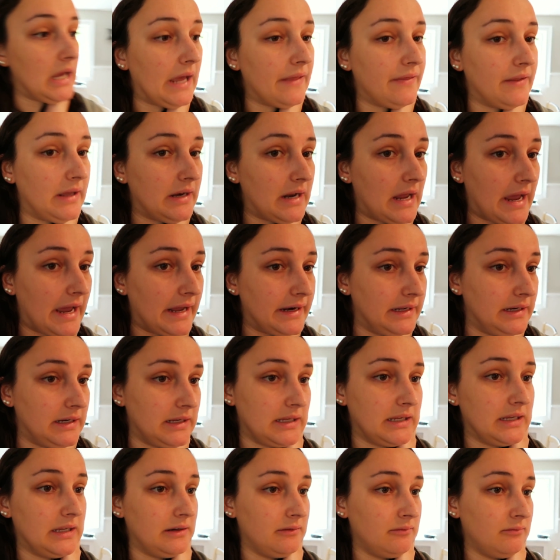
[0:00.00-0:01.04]
and then added
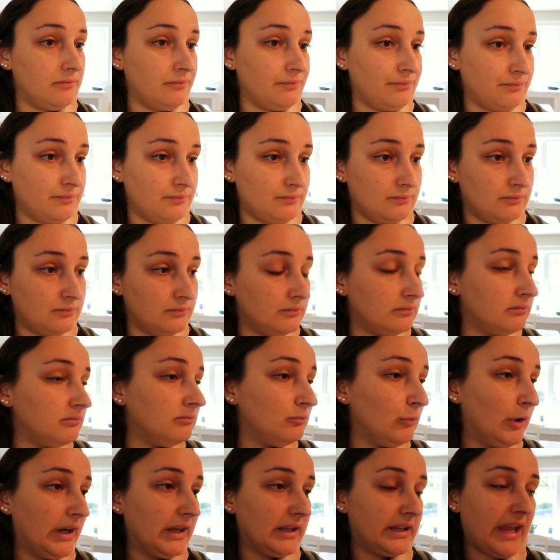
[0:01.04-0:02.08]
in,
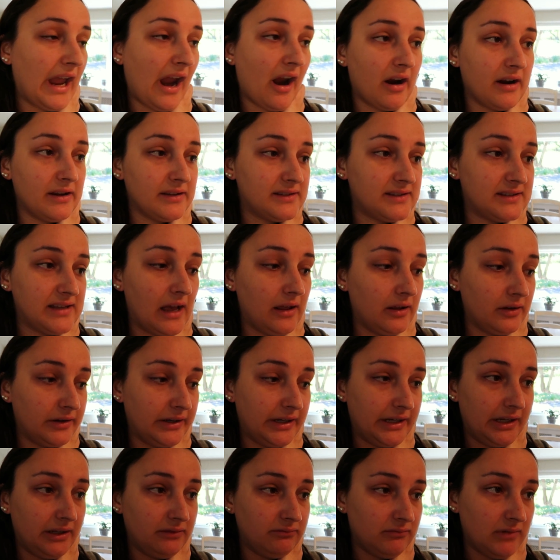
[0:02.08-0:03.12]
what, carrots,
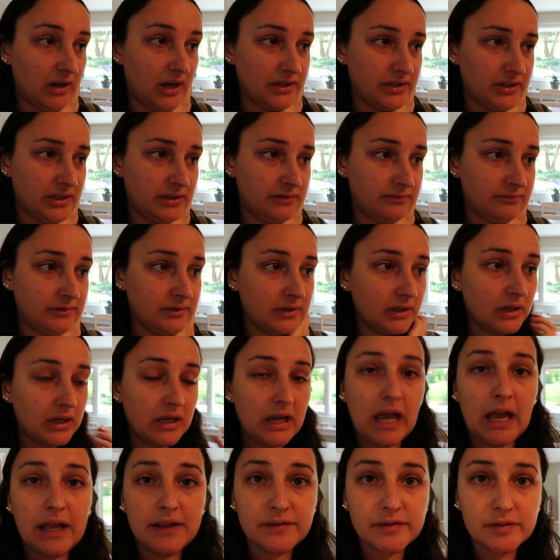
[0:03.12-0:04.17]
celery, onion,
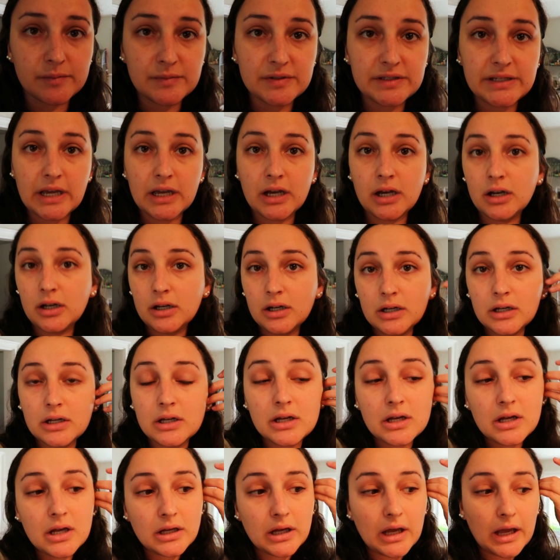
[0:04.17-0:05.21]
and some dill,
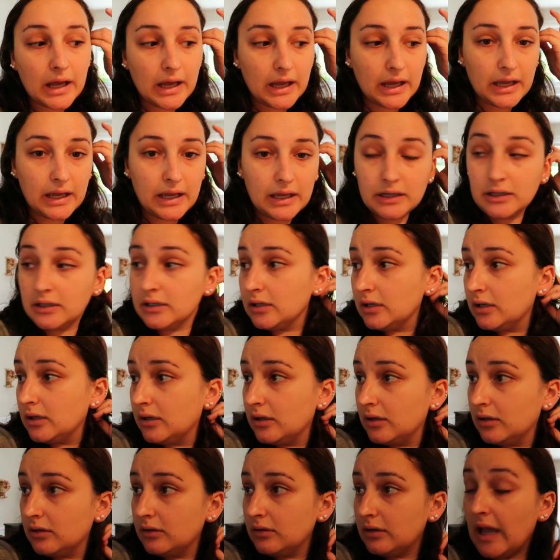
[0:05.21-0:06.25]
and, and parsley.
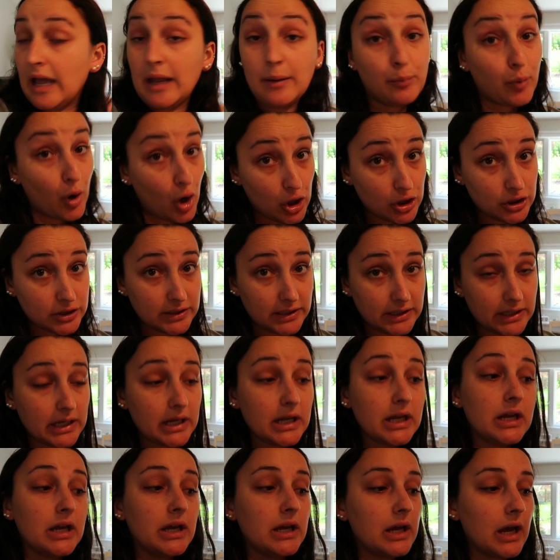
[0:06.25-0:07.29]
and
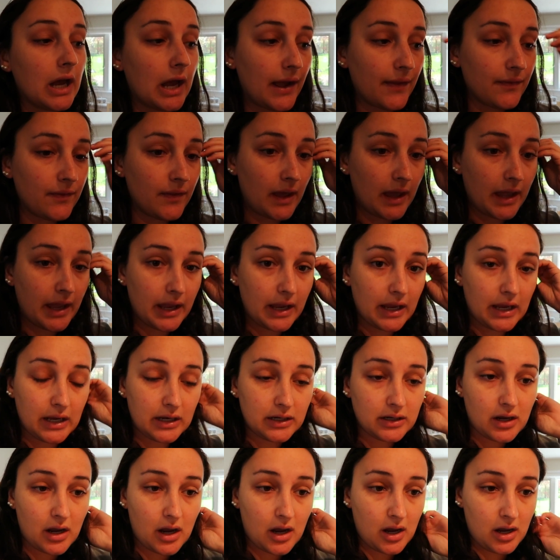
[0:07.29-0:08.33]
parsley. And
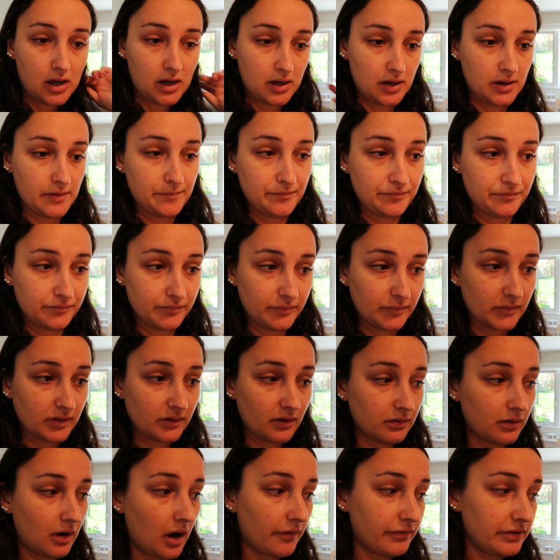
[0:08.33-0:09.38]
then, um,
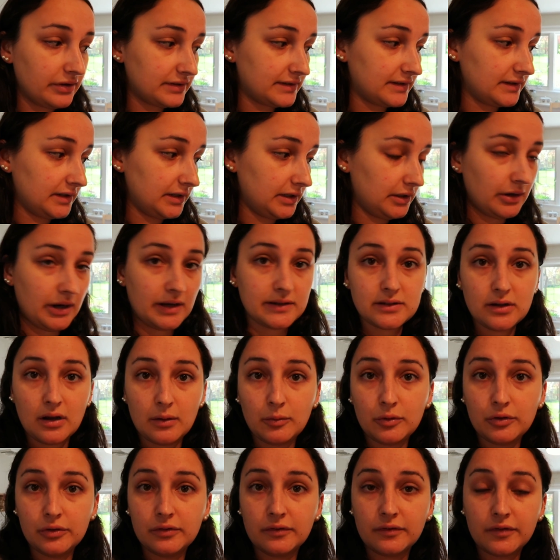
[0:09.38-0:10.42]
obviously you guys know
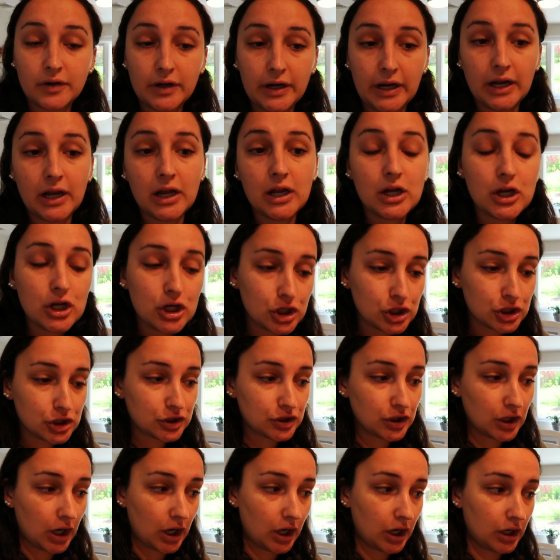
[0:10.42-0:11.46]
I'm gluten-free,
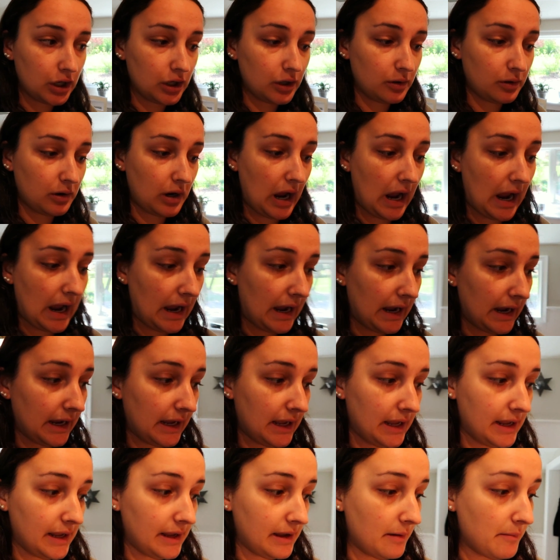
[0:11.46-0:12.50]
so
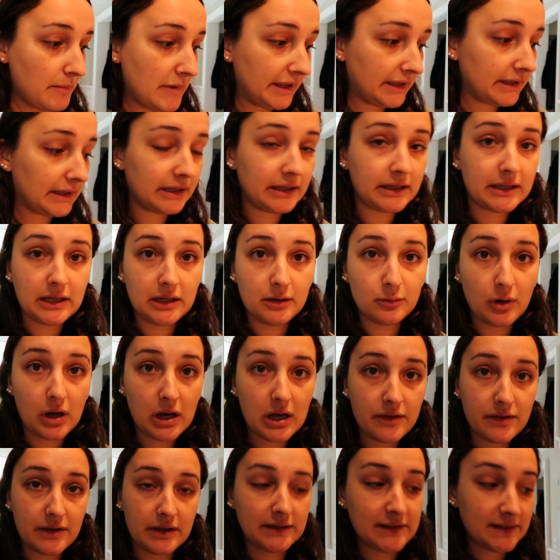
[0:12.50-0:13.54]
I am making
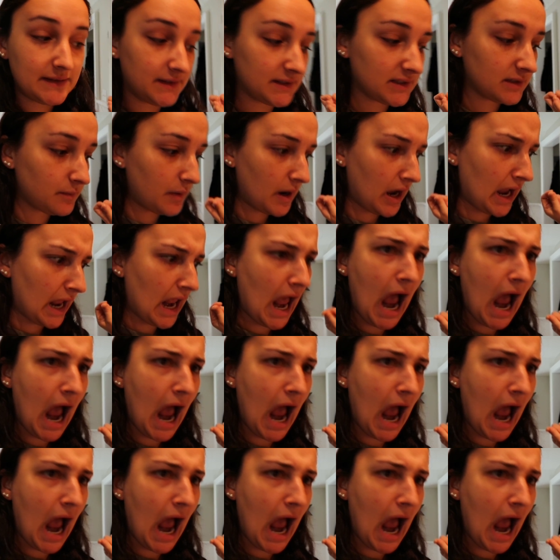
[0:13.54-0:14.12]
quinoa and the wasn't